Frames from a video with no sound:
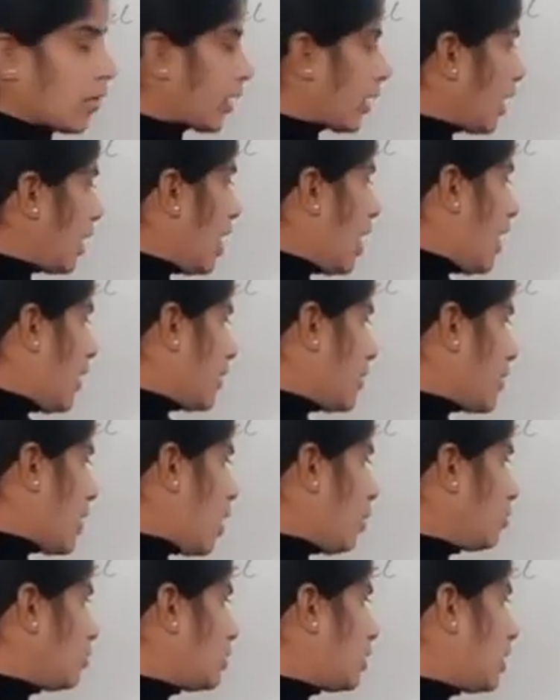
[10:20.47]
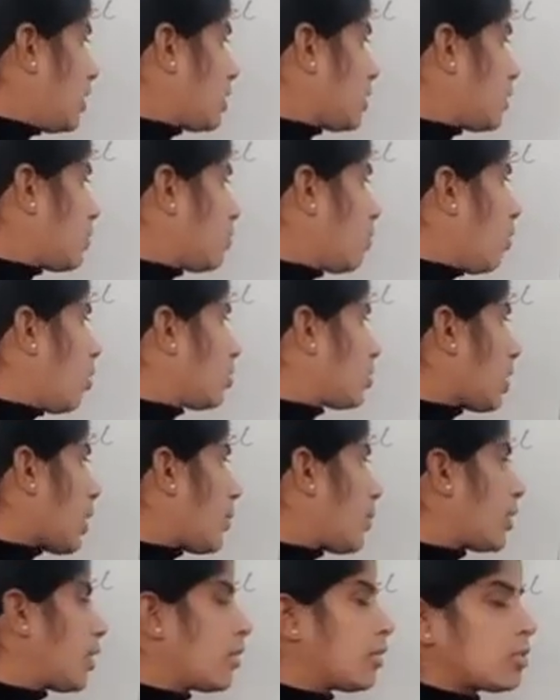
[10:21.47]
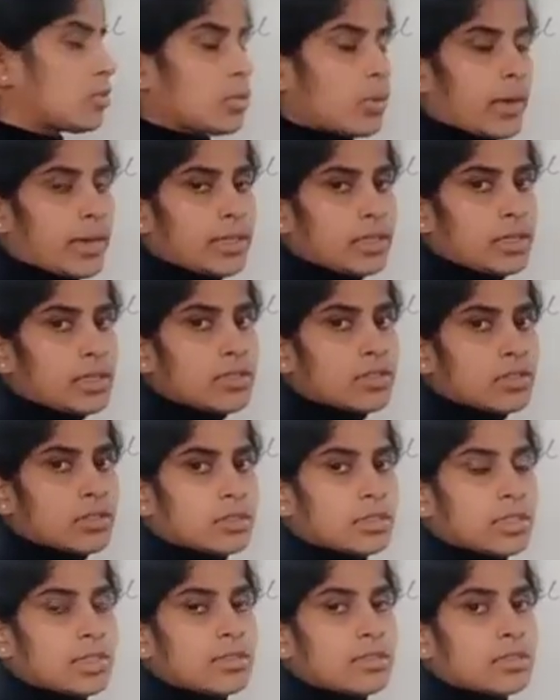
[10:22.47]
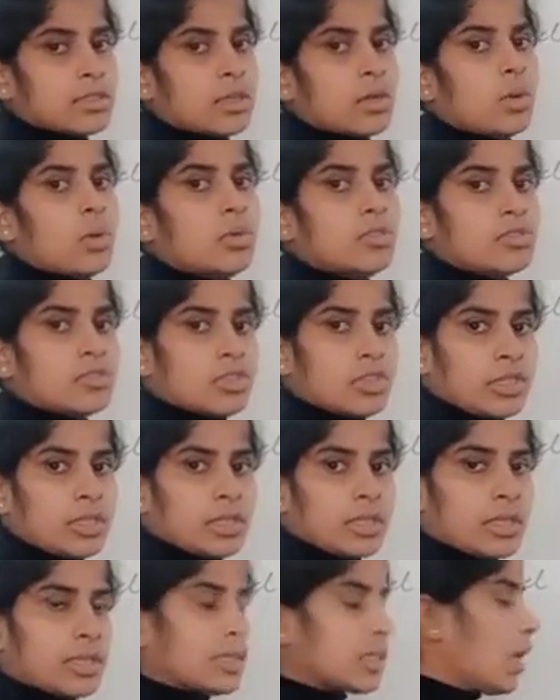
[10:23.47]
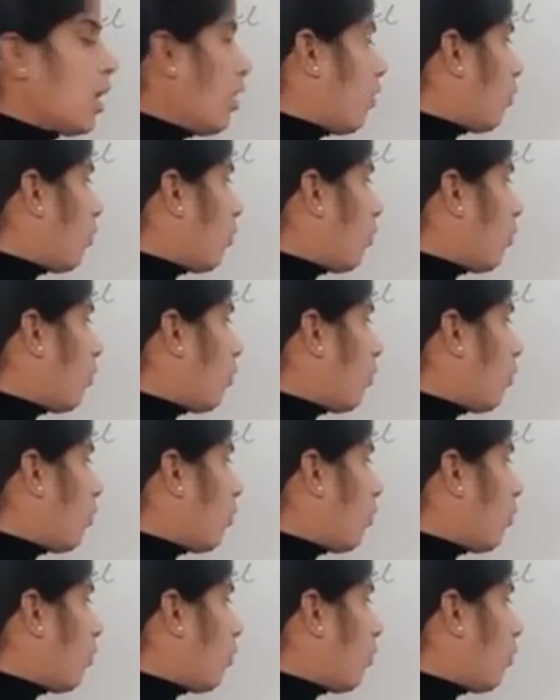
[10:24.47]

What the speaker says: Okay, now these both ebonite thread is just close near it.